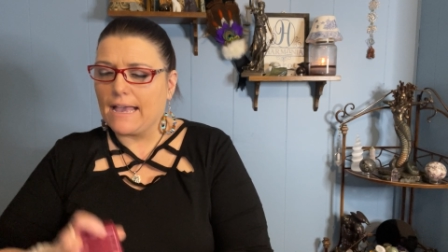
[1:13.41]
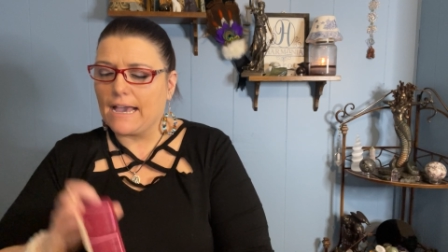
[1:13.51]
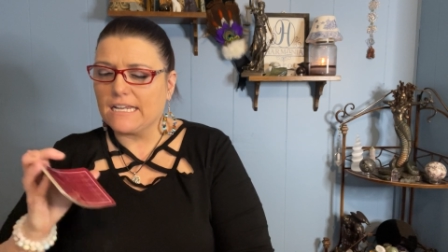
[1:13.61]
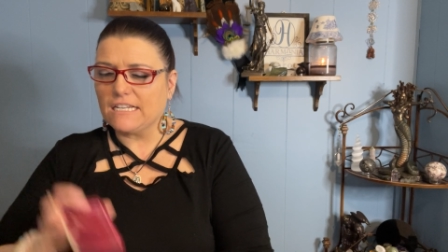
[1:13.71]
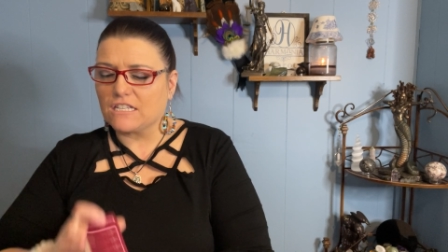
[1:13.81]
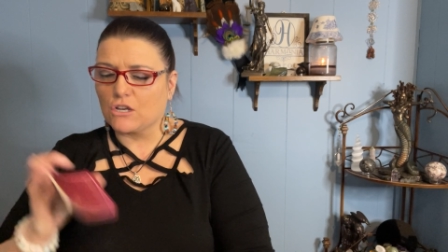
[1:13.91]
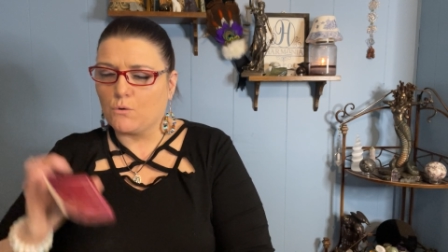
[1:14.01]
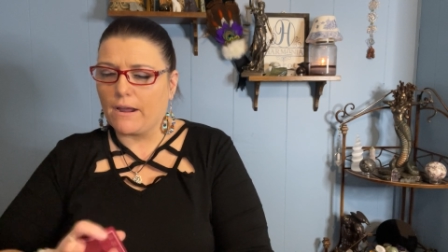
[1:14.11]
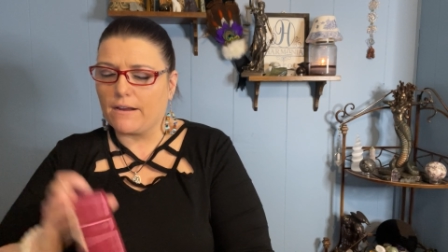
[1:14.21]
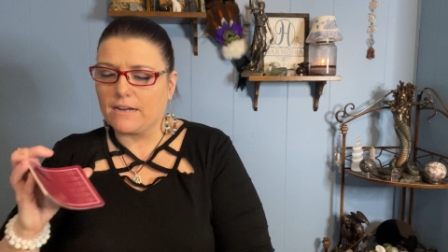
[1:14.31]
How does
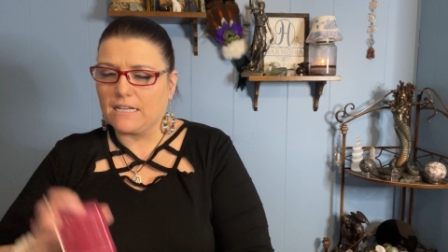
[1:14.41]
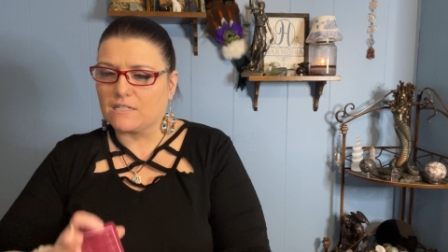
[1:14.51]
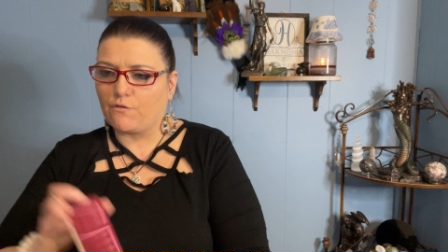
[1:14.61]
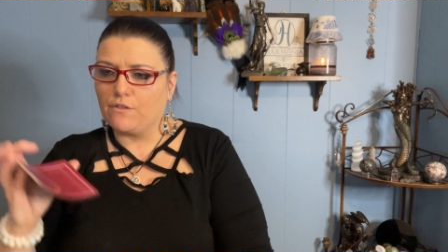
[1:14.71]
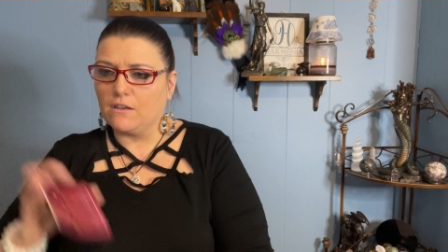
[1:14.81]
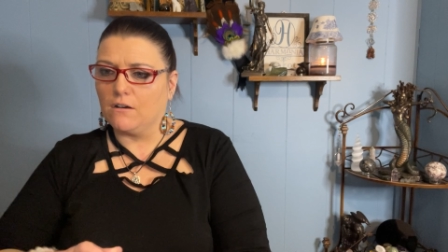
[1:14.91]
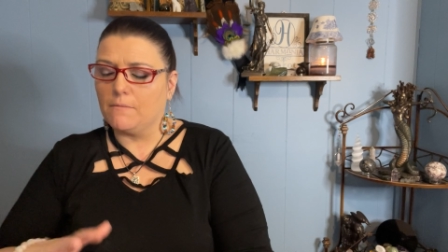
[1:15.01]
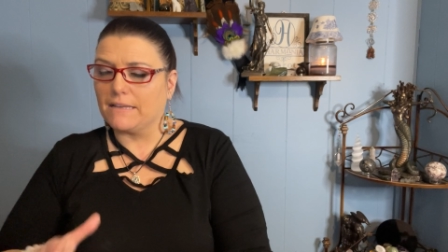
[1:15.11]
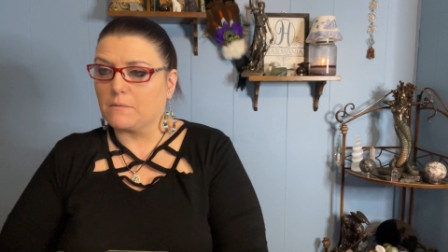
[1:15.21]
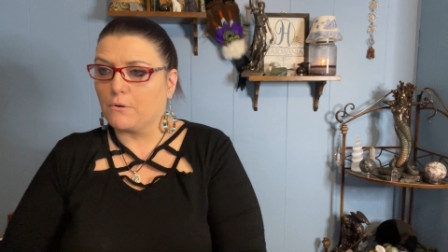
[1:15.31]
Aquarius feel
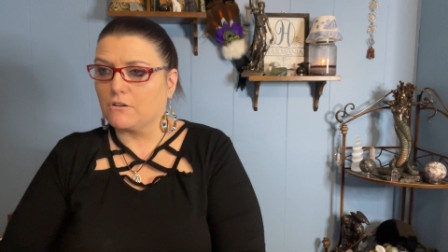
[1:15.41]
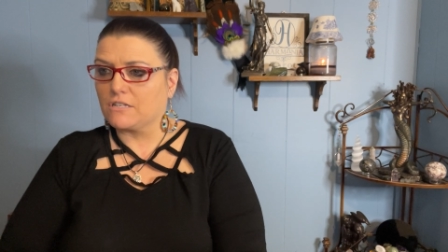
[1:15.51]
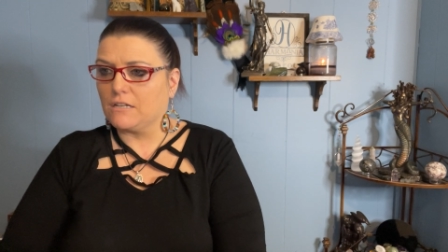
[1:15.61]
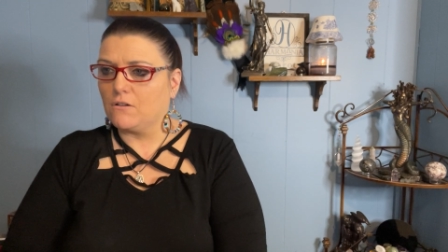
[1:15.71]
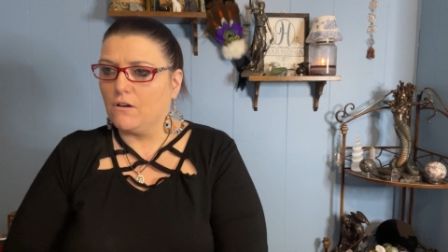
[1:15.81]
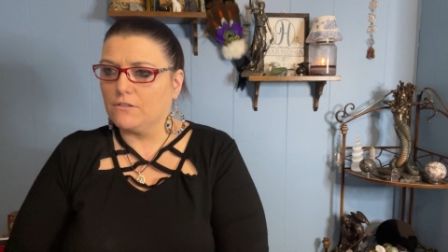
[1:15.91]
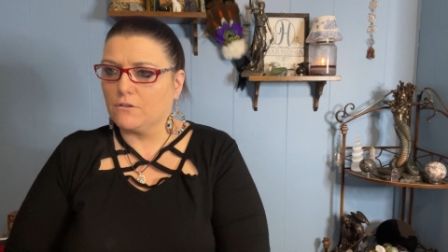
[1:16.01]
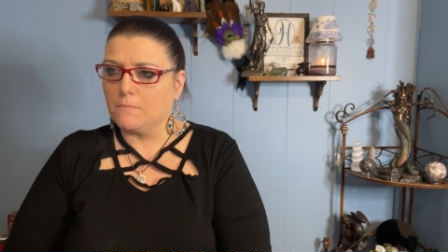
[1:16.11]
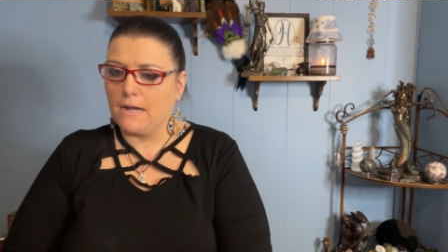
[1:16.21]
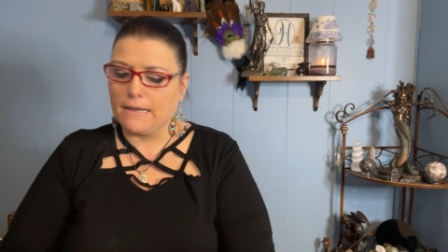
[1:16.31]
about the person on
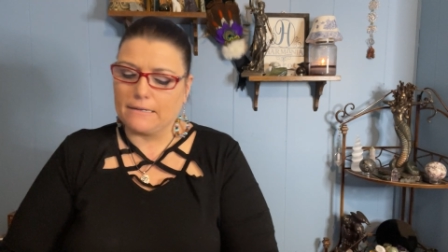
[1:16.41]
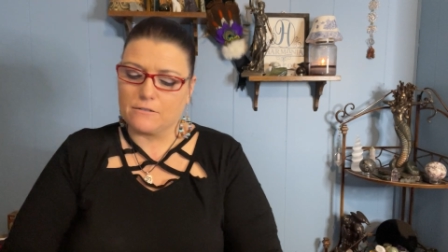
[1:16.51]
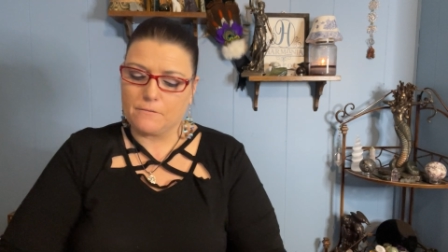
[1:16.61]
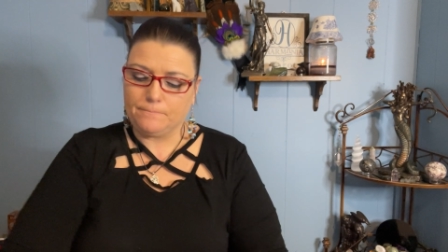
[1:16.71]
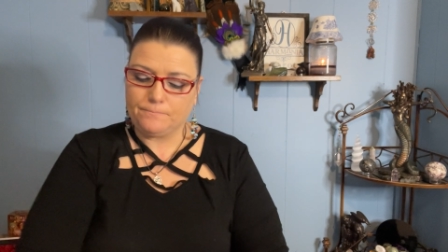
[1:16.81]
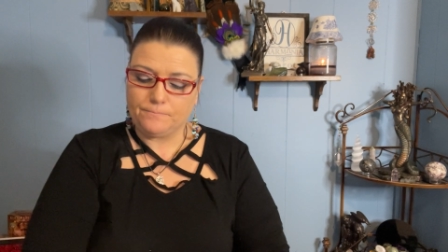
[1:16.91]
their mind?